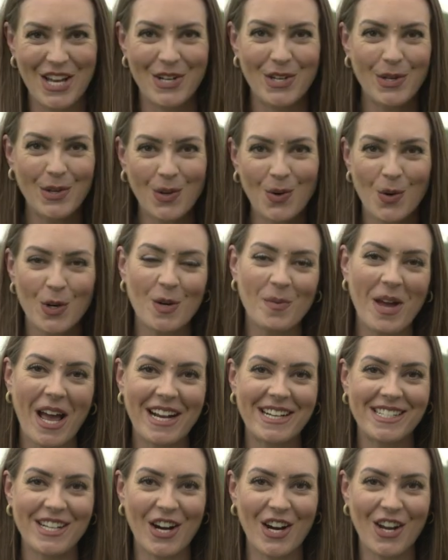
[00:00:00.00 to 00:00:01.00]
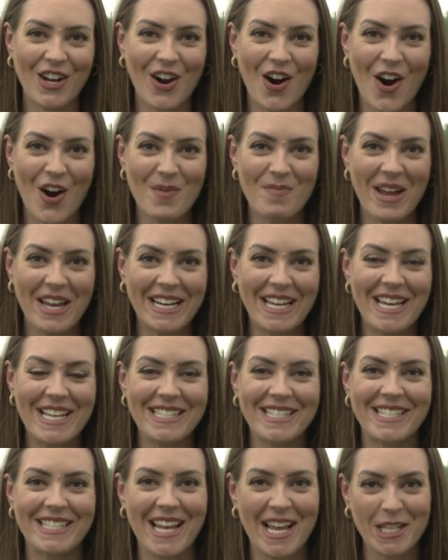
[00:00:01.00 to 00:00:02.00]
new quarterback Derek Carr made
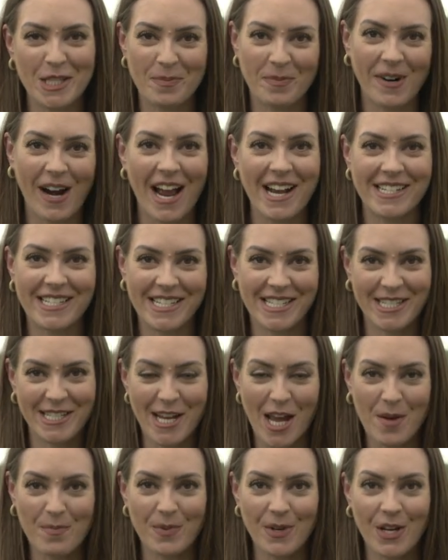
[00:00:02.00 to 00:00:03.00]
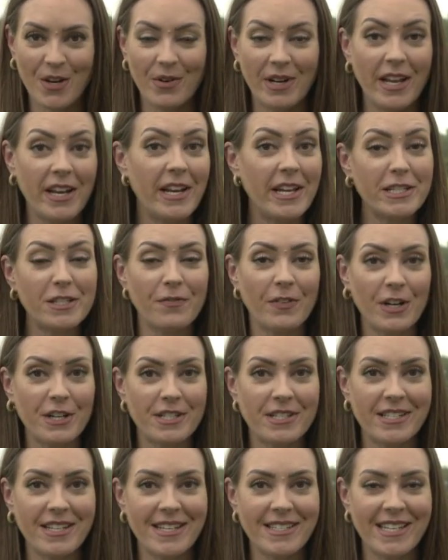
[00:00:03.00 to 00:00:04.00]
his Saints practice debut, and in his
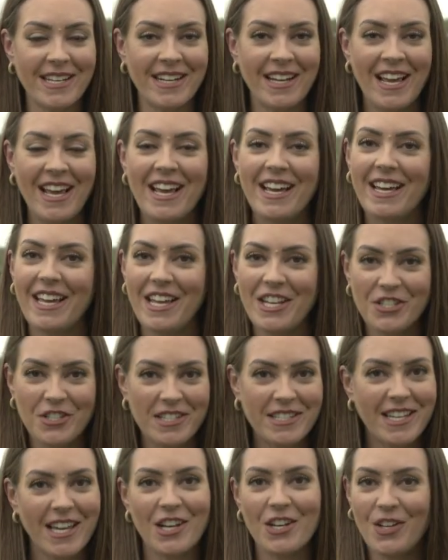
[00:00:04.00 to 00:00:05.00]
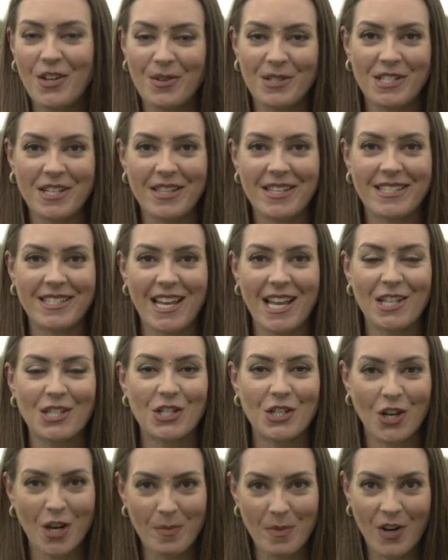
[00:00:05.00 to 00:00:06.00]
first season, he's just getting used to the
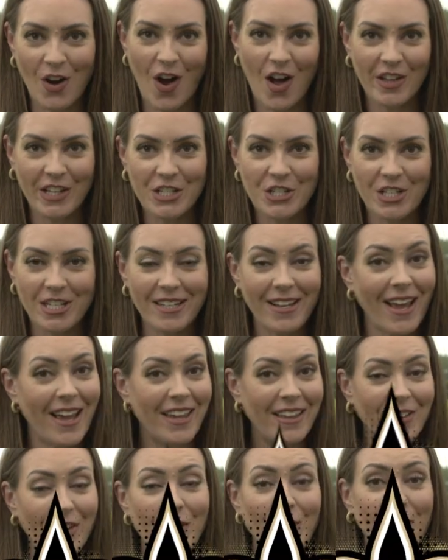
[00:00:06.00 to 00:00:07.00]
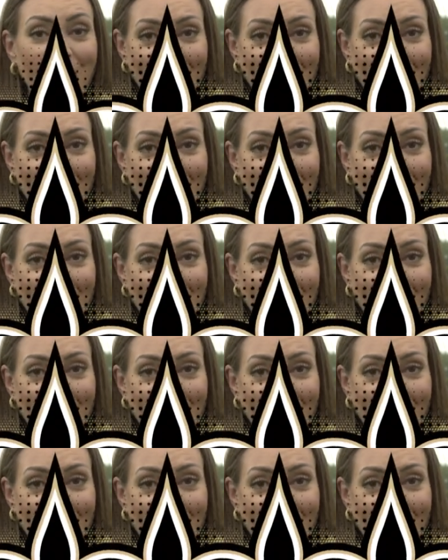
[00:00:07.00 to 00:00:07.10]
Saints terminology and the new